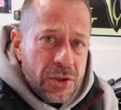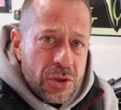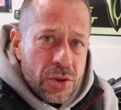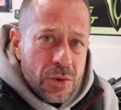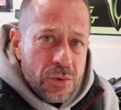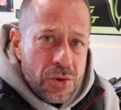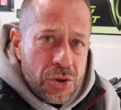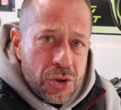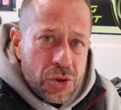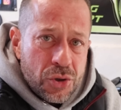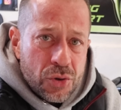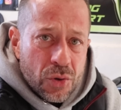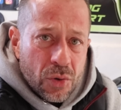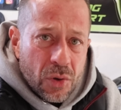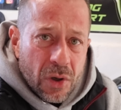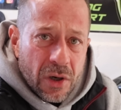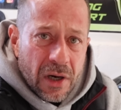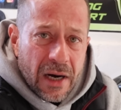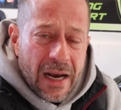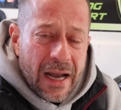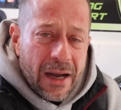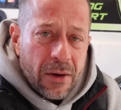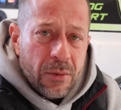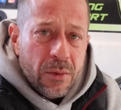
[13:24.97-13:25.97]
too
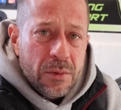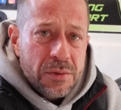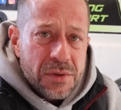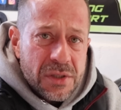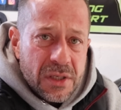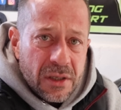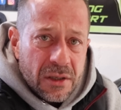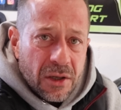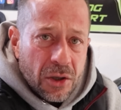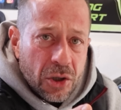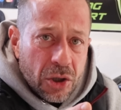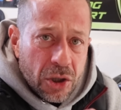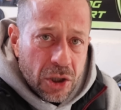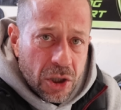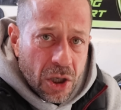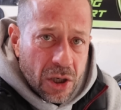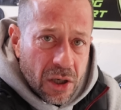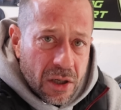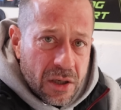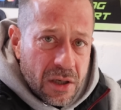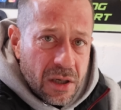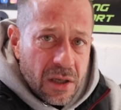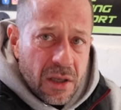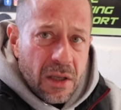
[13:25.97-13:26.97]
sure how it was gonna
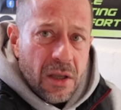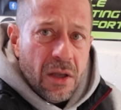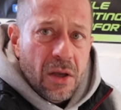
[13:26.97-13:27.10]
look